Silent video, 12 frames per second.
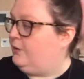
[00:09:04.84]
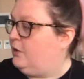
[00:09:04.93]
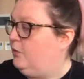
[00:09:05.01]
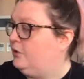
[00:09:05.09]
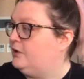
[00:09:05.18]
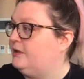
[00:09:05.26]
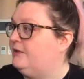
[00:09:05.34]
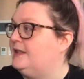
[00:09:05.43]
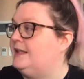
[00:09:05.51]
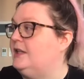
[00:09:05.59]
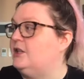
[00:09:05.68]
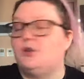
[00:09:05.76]
quarters of
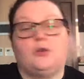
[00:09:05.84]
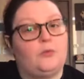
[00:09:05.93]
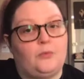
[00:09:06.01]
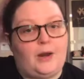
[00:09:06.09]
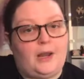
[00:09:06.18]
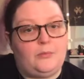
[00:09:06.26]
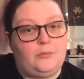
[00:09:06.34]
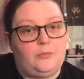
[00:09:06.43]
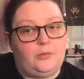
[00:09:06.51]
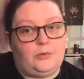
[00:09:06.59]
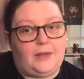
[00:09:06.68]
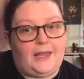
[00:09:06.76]
this is
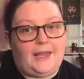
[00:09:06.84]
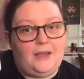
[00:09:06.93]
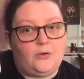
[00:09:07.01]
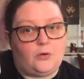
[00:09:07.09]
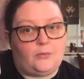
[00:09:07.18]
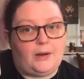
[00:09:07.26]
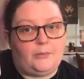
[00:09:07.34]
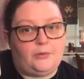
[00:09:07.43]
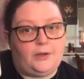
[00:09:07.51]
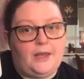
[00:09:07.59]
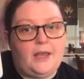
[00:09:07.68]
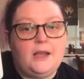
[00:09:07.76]
Rambouillet or
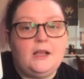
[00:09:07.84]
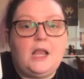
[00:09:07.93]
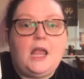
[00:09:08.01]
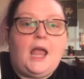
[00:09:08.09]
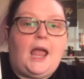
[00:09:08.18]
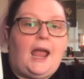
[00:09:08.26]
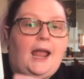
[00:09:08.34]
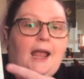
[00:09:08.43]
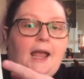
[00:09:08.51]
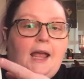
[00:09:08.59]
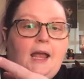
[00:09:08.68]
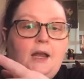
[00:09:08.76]
Rambouillet,
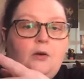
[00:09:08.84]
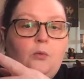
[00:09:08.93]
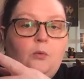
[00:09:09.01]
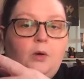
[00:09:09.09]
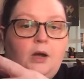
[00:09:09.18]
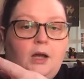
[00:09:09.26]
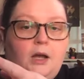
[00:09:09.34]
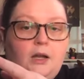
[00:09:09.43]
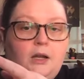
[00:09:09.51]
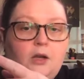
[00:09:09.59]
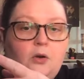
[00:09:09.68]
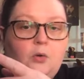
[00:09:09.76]
and
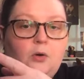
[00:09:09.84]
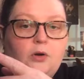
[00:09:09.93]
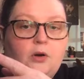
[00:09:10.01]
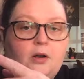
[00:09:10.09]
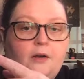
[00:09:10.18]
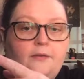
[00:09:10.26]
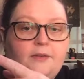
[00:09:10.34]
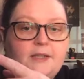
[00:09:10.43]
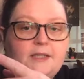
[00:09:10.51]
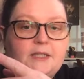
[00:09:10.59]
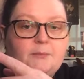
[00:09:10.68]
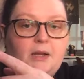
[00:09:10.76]
one quarter of
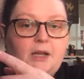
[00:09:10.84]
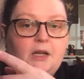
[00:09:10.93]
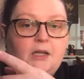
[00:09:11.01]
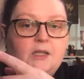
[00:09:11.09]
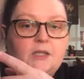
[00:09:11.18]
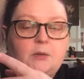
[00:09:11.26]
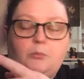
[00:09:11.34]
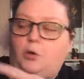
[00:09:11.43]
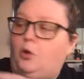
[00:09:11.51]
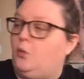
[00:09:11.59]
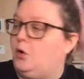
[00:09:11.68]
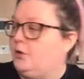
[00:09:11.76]
this spin is
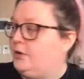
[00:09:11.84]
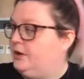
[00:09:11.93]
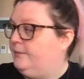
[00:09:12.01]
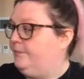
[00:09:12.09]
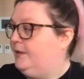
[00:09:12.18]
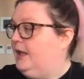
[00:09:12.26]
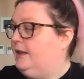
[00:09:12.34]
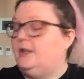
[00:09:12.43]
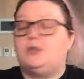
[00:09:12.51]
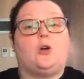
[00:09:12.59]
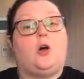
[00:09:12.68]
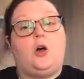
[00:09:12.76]
Polworth.
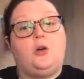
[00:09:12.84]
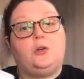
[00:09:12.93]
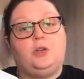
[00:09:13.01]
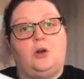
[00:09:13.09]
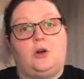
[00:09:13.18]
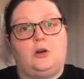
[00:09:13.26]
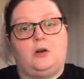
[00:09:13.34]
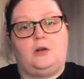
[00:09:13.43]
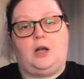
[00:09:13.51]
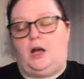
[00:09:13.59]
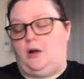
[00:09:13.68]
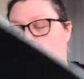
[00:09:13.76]
These are all yarn
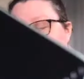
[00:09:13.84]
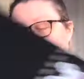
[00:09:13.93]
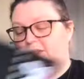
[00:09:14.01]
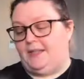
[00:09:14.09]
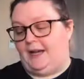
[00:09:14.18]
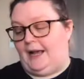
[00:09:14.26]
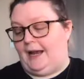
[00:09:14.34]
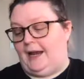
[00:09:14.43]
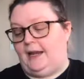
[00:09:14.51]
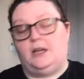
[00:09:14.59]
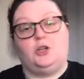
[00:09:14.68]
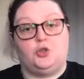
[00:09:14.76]
uh, wools that
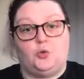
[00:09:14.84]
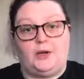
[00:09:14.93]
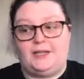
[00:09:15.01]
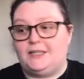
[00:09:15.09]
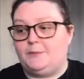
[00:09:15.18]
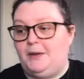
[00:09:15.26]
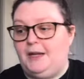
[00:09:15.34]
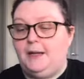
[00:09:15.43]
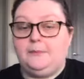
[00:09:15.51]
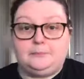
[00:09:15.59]
I enjoy spinning.